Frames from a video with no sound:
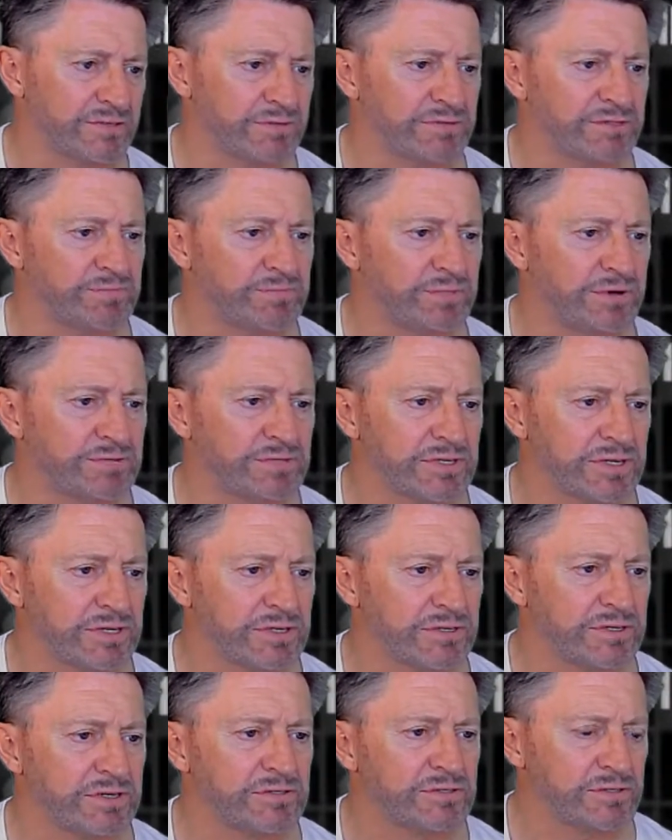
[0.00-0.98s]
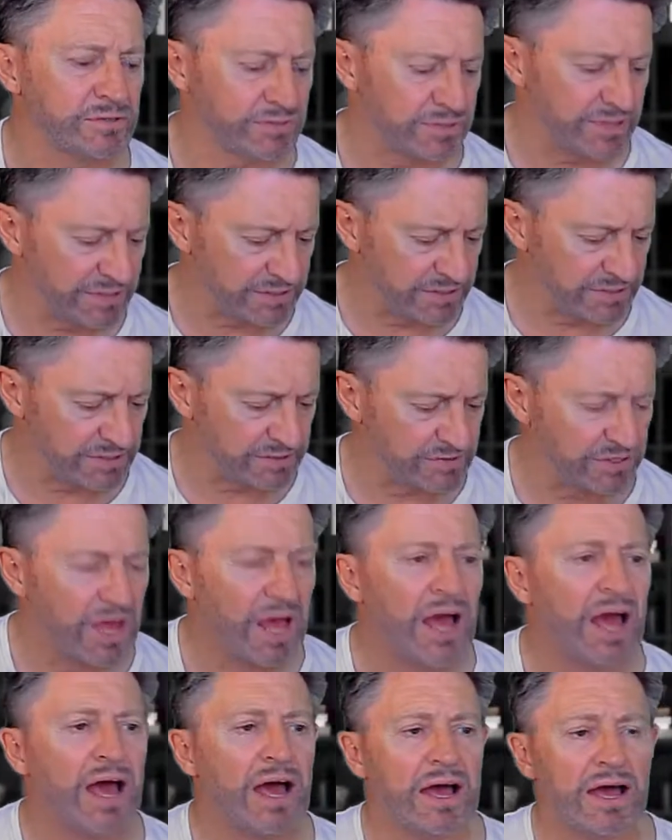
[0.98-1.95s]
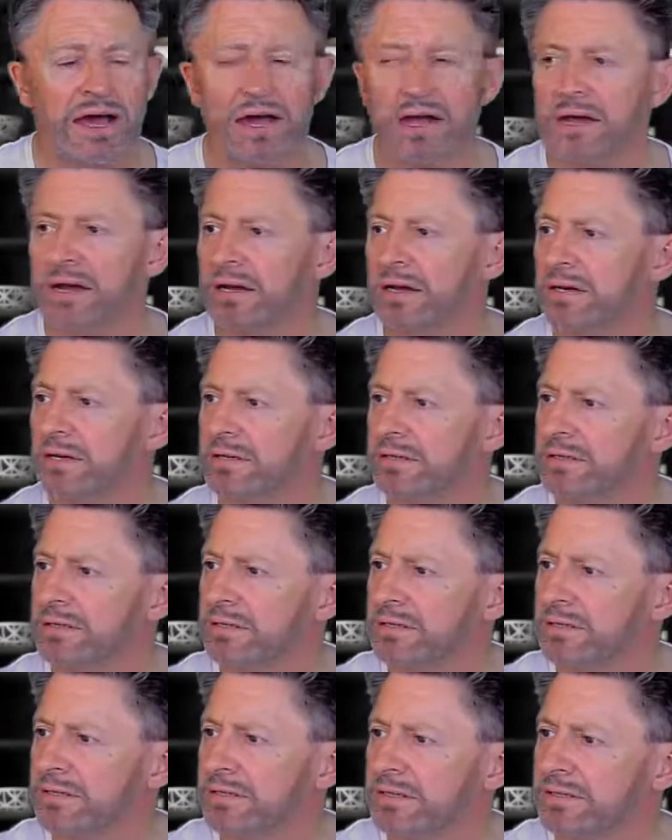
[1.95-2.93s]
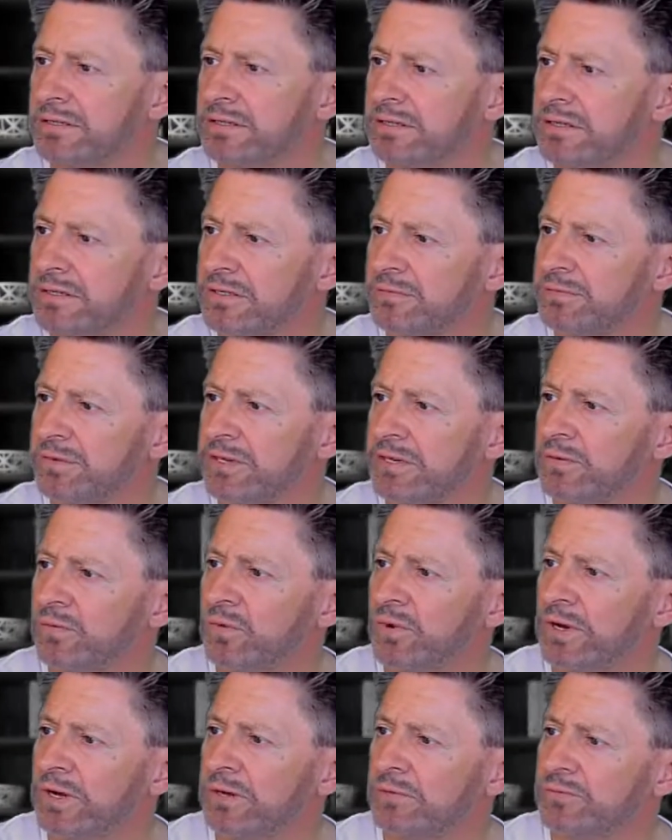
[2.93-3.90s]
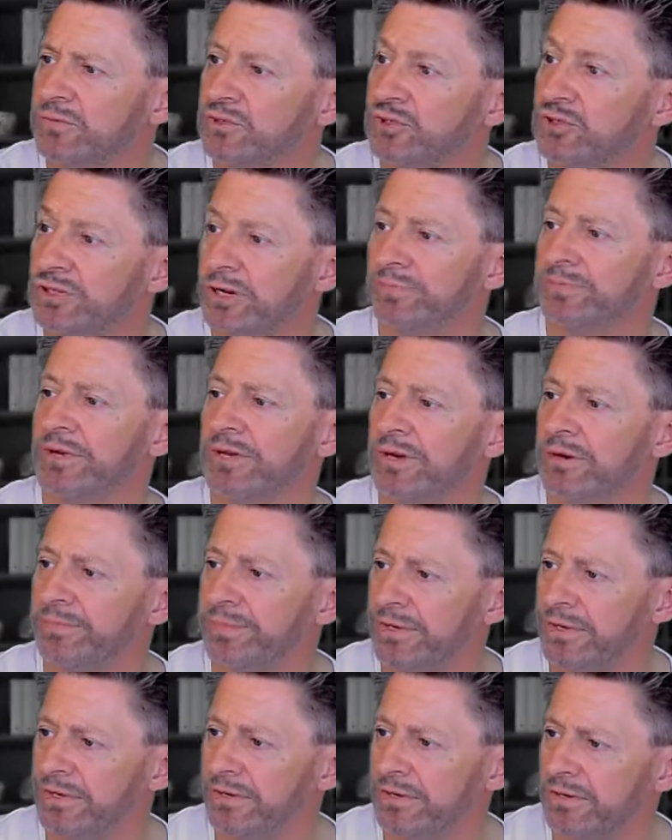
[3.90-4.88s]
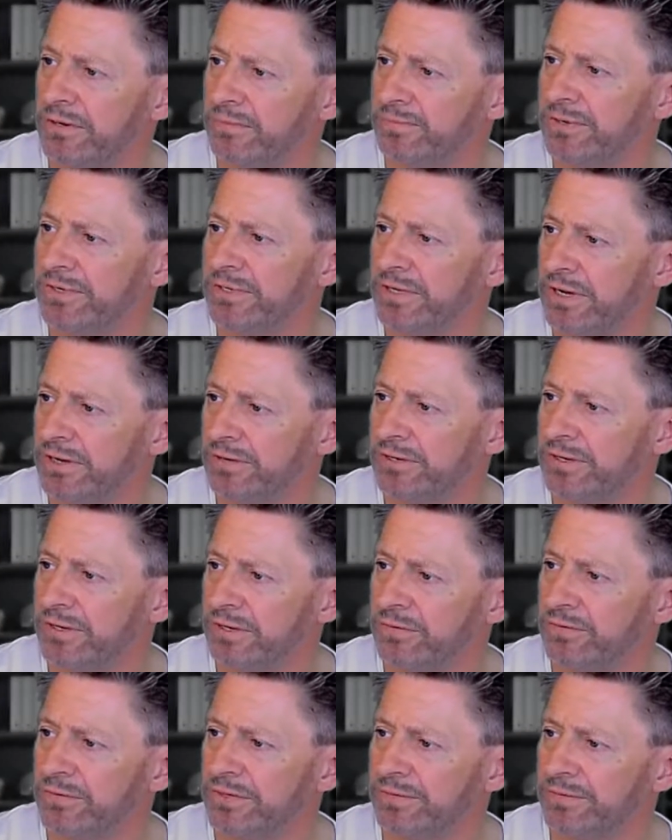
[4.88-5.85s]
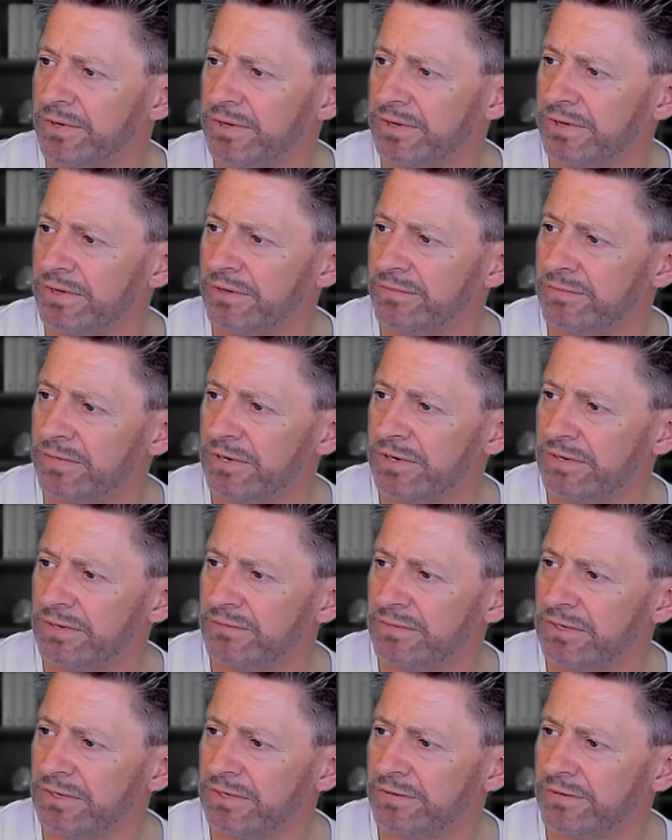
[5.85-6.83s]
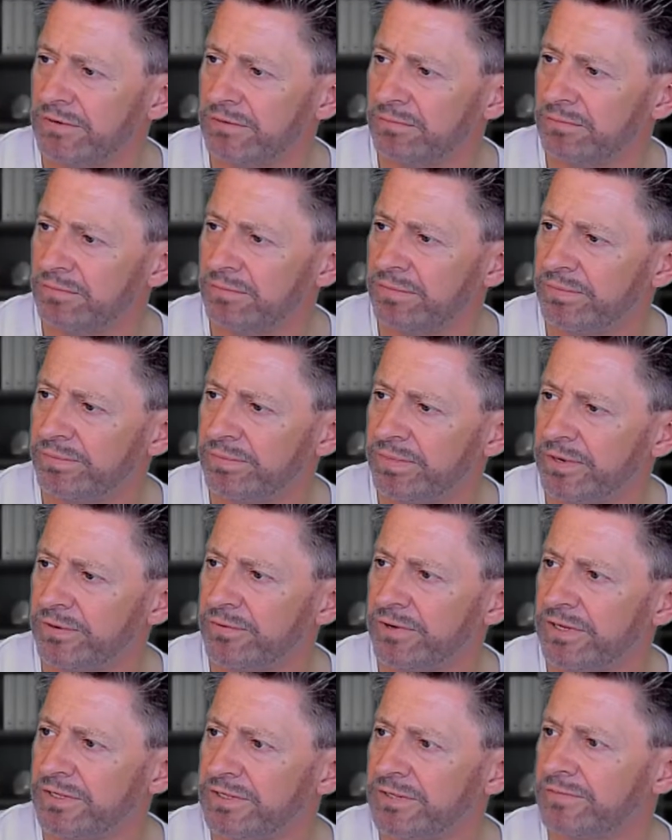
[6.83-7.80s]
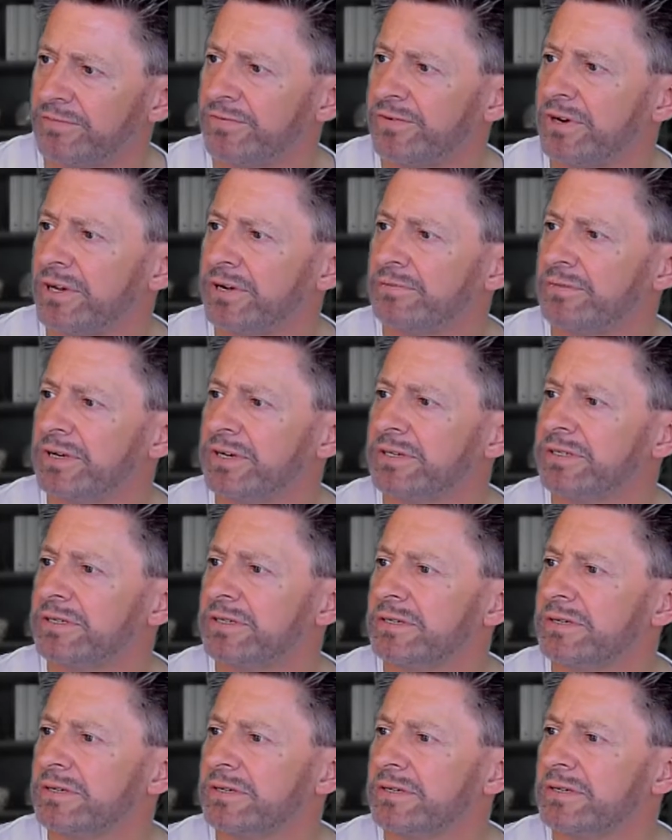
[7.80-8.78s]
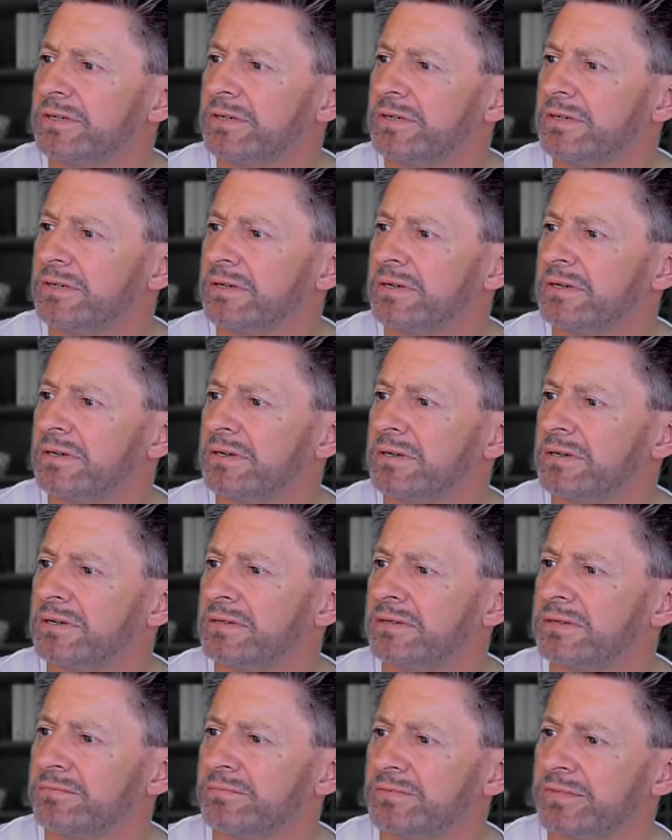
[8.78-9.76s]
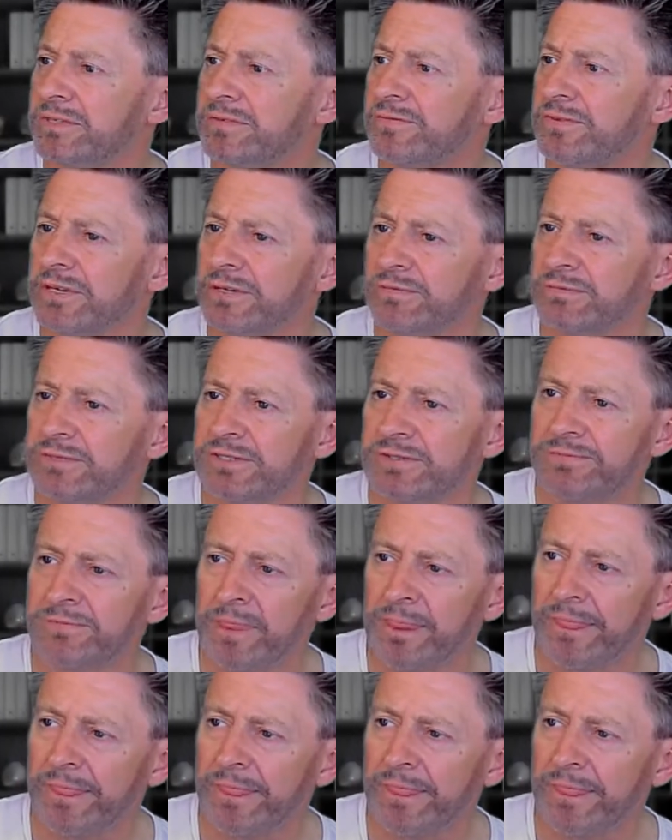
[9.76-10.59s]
So it's bouncing, and so that's yeah, that's explaining why I'm jumping up and down here with my bit rates and frame rates and missed frames.